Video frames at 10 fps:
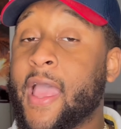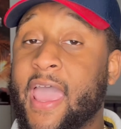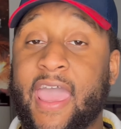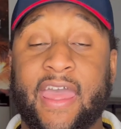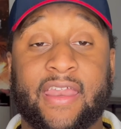
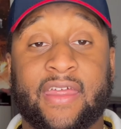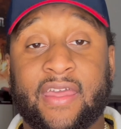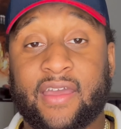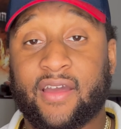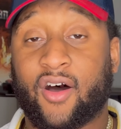And
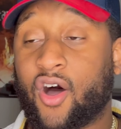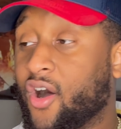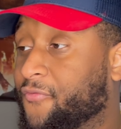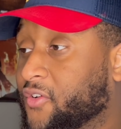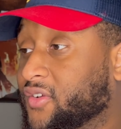
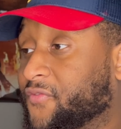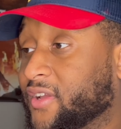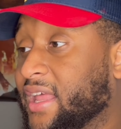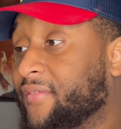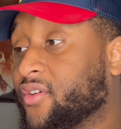uh for, for
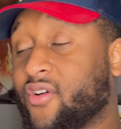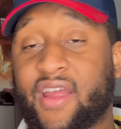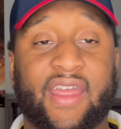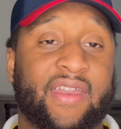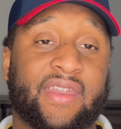11th
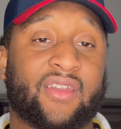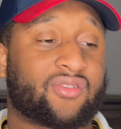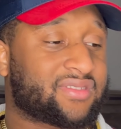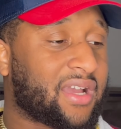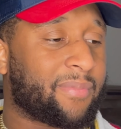grade, then
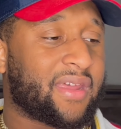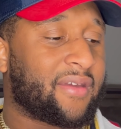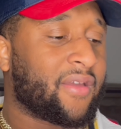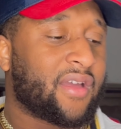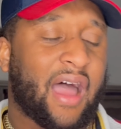on top of
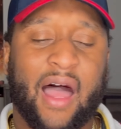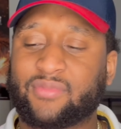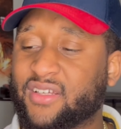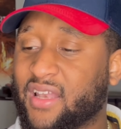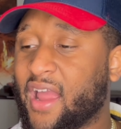that, I'm
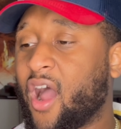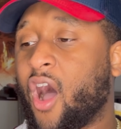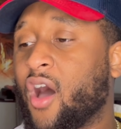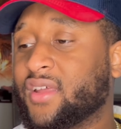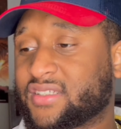just, like
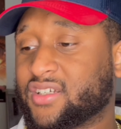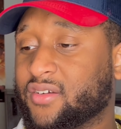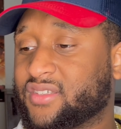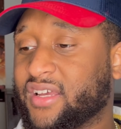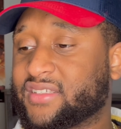all this
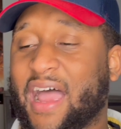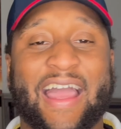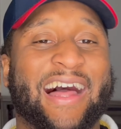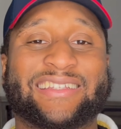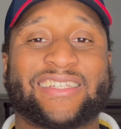stuff just I
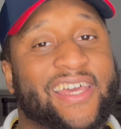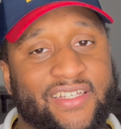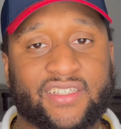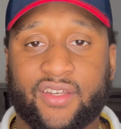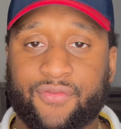got
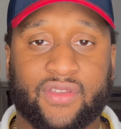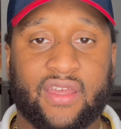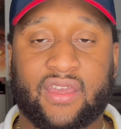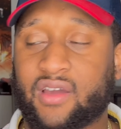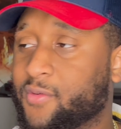tests and
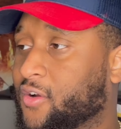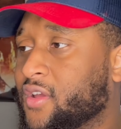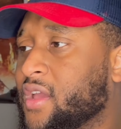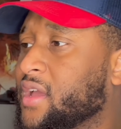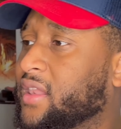everything coming up.
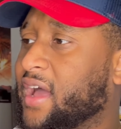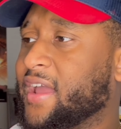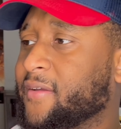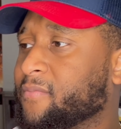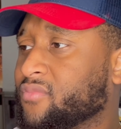Like